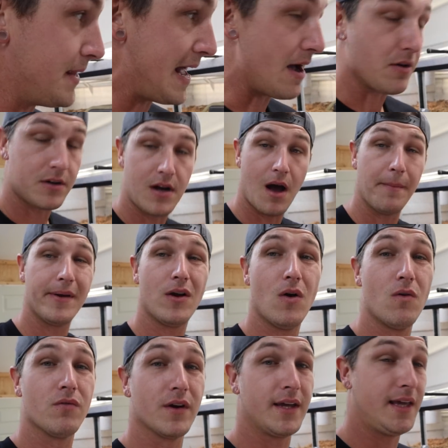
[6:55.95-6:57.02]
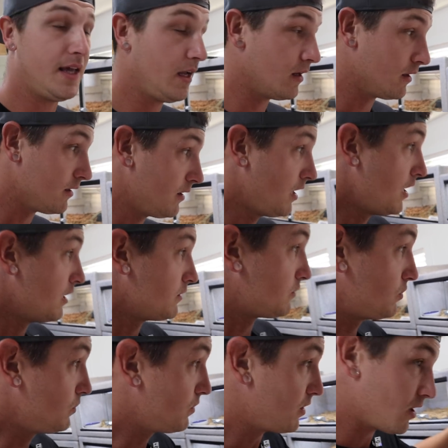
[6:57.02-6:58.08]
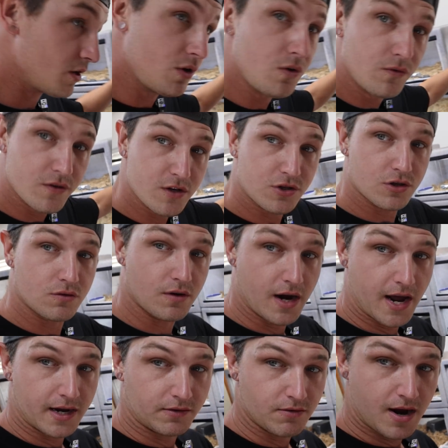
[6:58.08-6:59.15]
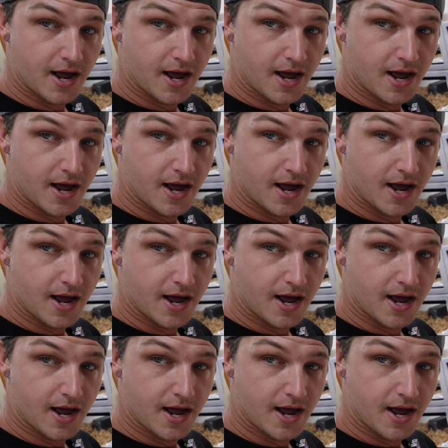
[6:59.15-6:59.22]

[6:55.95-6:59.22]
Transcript: Now, coming over here to the new vision rack.